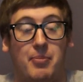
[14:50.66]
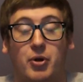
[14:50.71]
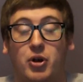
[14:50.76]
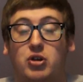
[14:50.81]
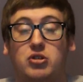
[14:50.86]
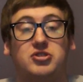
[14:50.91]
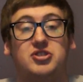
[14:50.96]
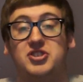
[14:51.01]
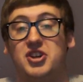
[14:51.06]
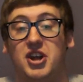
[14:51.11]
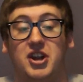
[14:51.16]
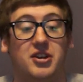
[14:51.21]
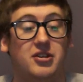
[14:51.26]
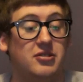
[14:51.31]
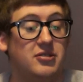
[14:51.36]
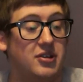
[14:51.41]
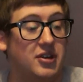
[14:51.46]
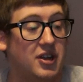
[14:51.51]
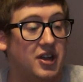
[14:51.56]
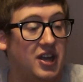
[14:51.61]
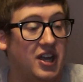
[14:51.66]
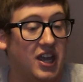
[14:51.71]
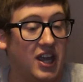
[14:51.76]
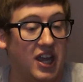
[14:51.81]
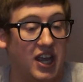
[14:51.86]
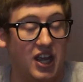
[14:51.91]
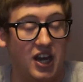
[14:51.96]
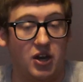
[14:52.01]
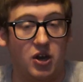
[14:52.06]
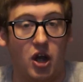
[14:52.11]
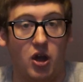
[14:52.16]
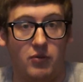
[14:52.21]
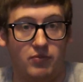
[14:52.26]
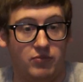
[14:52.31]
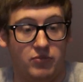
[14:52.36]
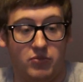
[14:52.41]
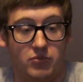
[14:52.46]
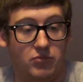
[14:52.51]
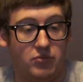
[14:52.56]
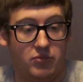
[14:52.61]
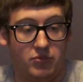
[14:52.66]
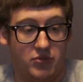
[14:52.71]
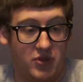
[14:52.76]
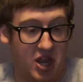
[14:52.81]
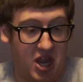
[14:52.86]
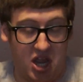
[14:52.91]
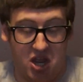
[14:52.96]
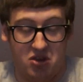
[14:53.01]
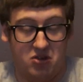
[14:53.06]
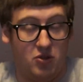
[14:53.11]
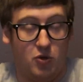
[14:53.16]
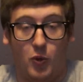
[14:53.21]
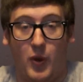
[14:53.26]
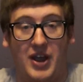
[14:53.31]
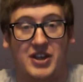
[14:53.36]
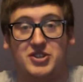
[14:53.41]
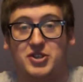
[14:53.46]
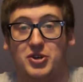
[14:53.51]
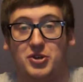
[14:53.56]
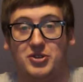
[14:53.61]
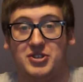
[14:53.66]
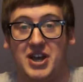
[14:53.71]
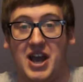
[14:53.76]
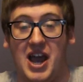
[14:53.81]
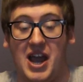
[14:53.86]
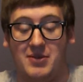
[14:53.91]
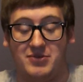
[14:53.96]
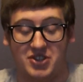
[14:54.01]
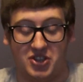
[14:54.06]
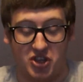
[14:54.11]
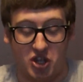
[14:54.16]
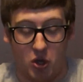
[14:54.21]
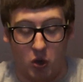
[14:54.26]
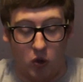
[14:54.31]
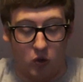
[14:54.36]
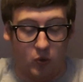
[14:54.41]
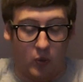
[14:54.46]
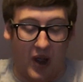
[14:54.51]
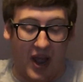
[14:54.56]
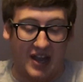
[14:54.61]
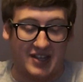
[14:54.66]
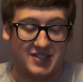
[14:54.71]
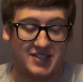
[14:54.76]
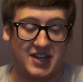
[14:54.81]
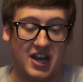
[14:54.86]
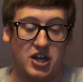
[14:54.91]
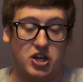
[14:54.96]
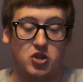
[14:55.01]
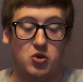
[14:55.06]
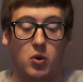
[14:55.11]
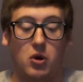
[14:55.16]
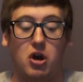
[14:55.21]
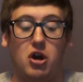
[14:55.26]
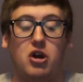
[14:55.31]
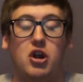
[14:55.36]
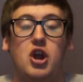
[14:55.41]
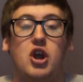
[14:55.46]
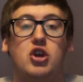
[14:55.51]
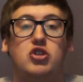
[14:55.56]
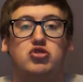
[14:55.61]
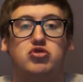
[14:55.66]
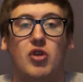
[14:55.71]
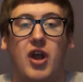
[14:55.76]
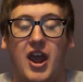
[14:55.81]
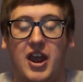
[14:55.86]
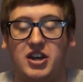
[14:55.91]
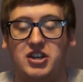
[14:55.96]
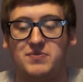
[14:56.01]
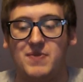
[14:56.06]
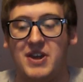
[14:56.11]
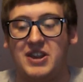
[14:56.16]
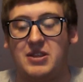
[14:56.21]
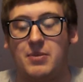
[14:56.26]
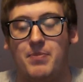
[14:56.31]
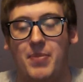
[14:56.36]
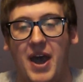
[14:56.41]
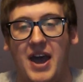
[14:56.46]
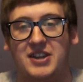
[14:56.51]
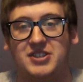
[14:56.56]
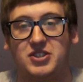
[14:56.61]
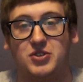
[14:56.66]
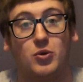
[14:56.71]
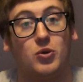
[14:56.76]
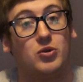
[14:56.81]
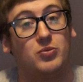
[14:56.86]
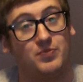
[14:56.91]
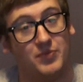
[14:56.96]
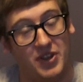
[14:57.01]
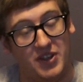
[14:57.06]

person in in the Western times, in the Old West, and you are trying to make the best or,